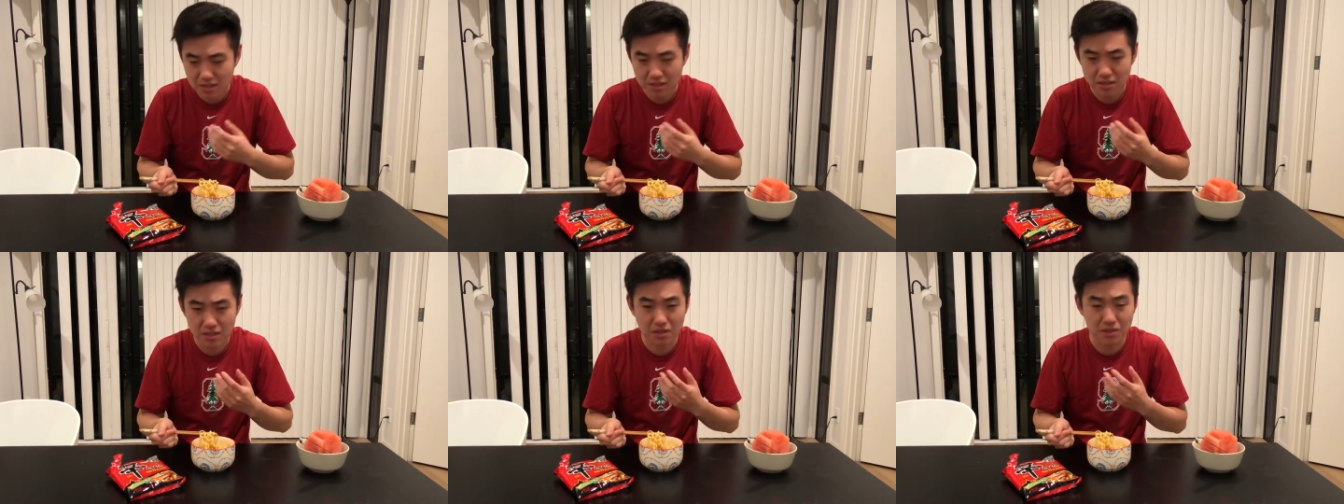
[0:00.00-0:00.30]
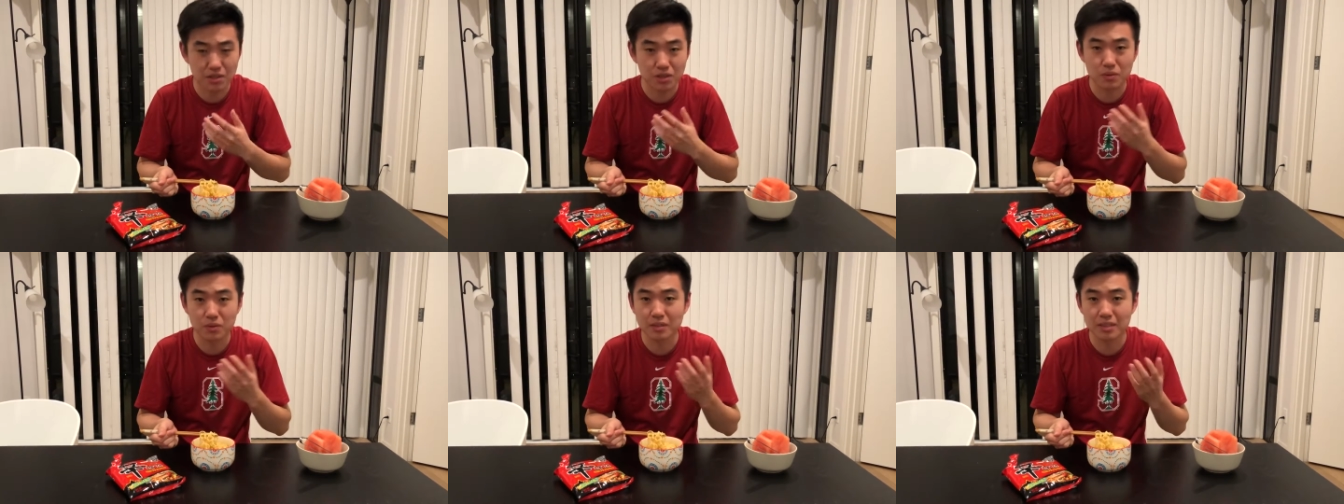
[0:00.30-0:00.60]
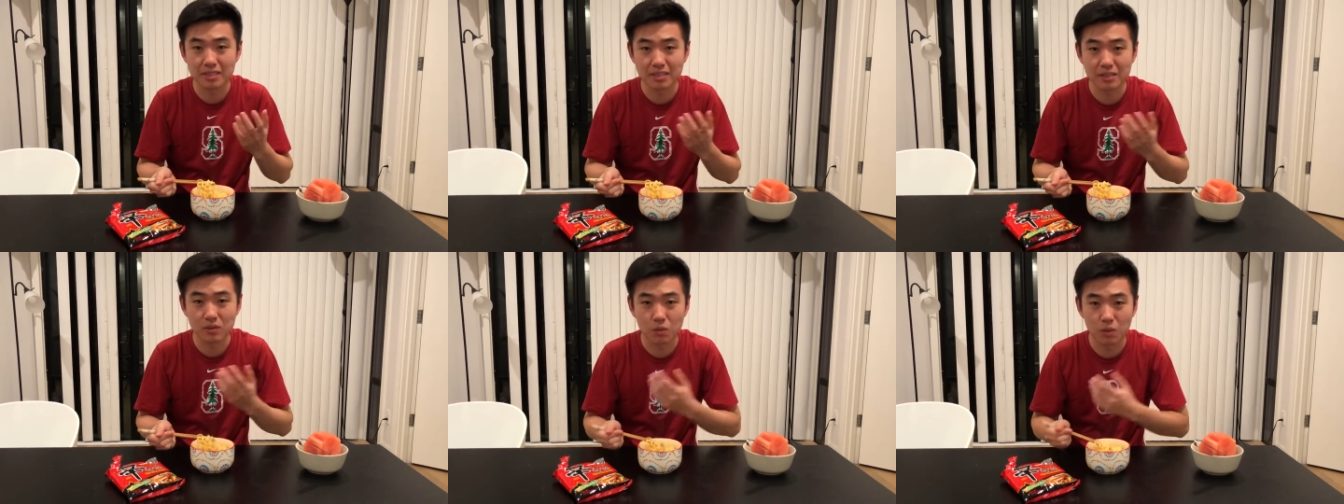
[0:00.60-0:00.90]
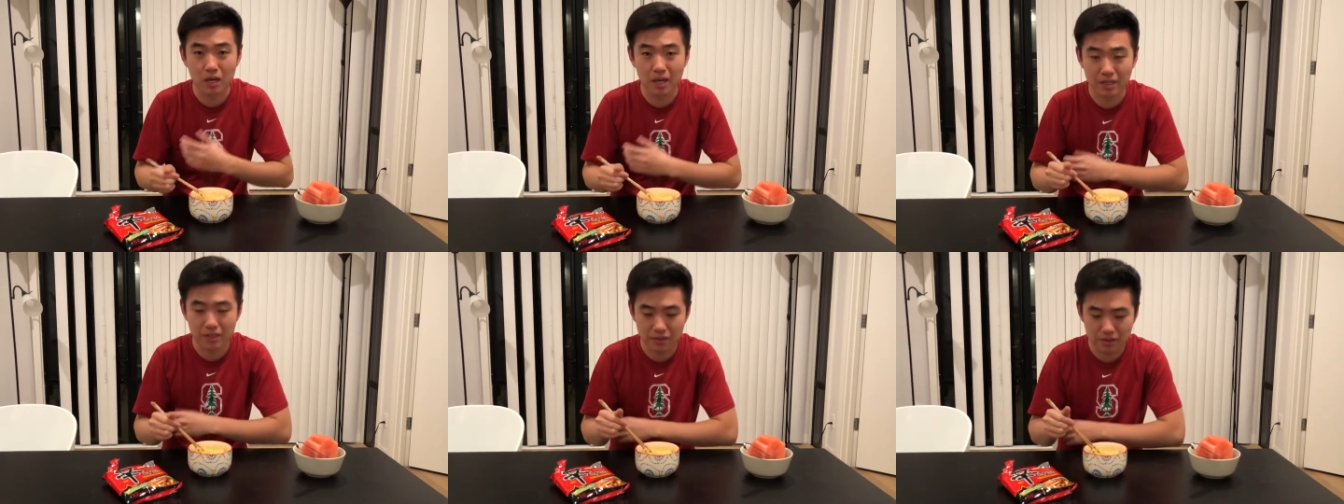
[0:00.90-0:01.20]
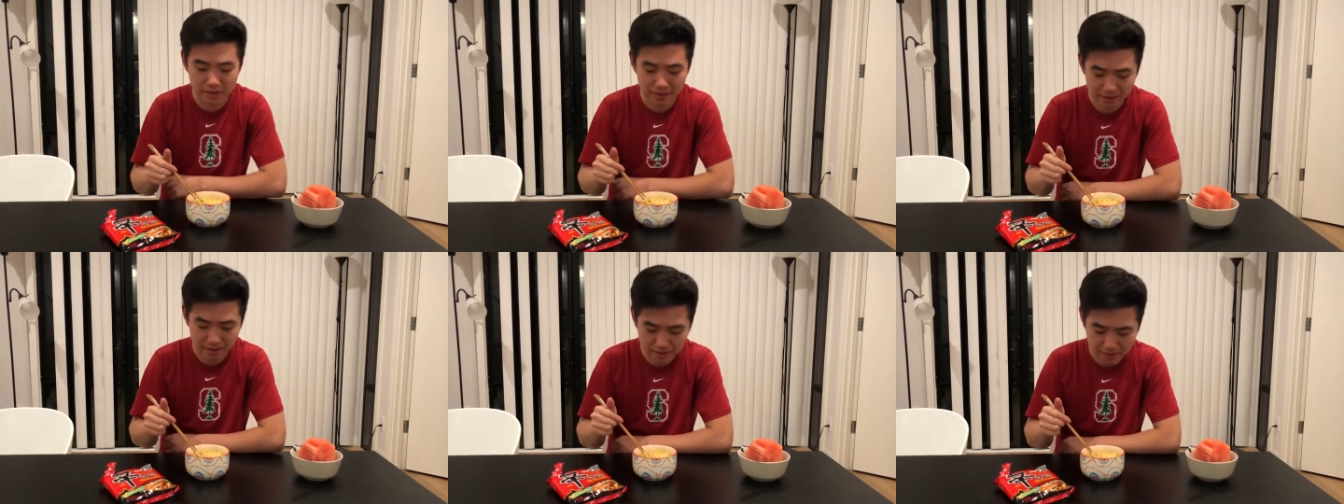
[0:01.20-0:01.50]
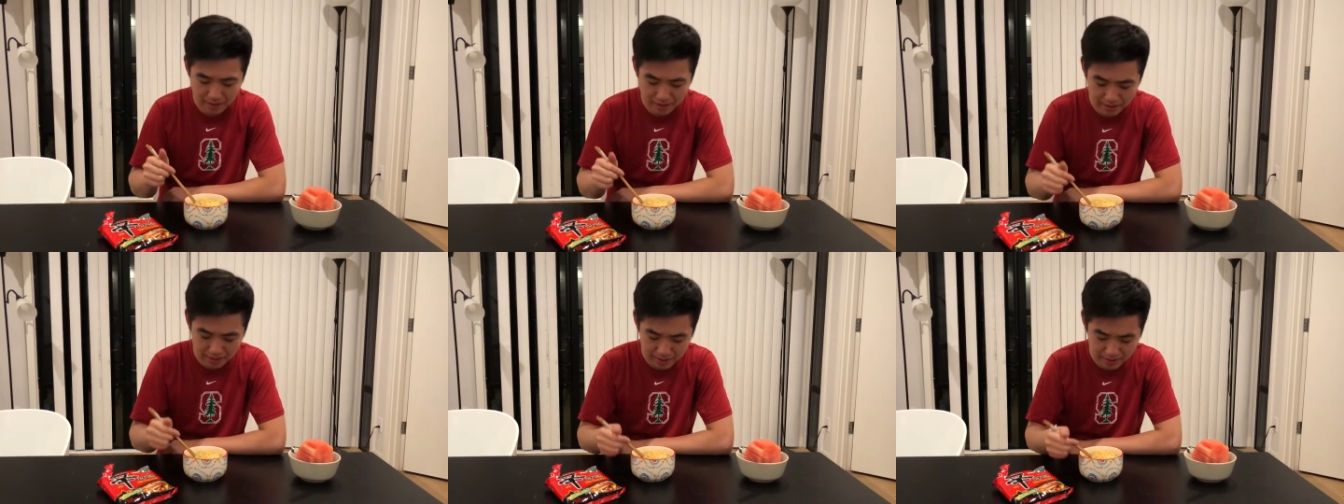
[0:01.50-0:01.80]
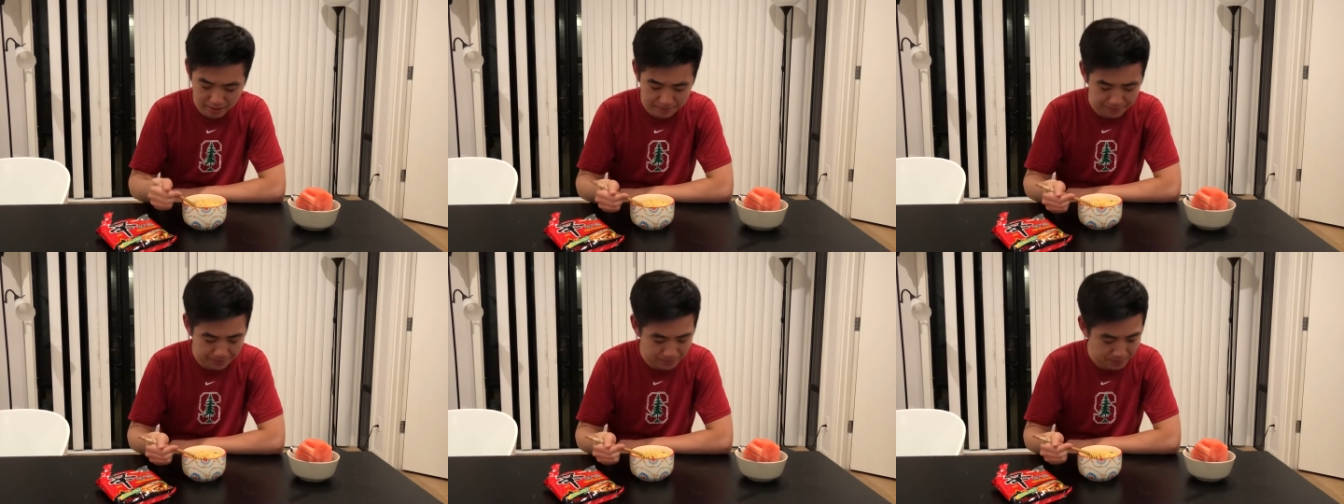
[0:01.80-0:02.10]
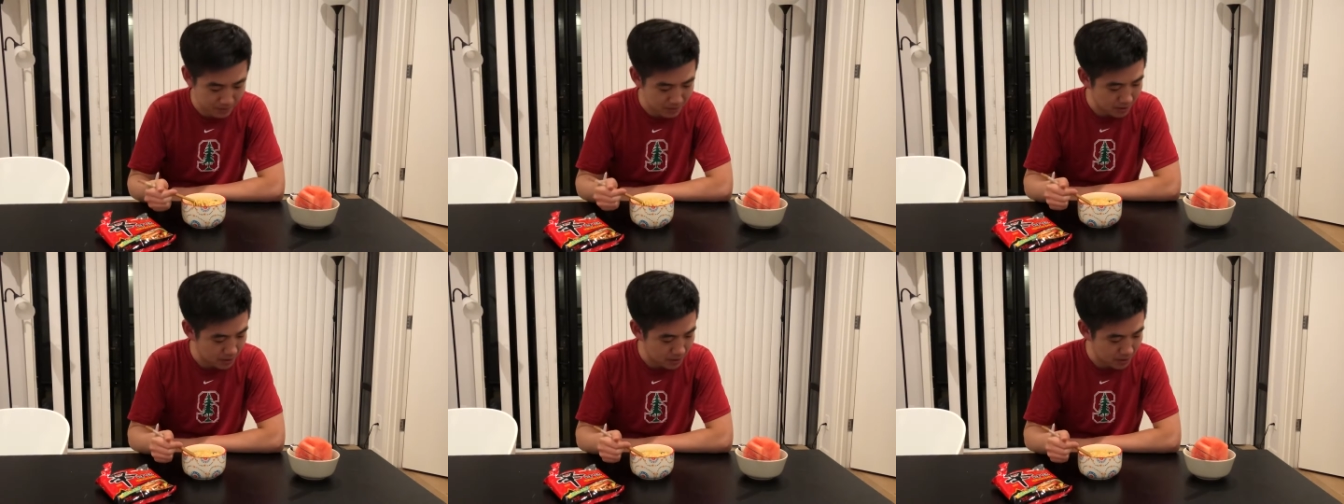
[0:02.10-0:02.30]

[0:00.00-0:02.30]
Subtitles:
so you don't really need water or anything like that.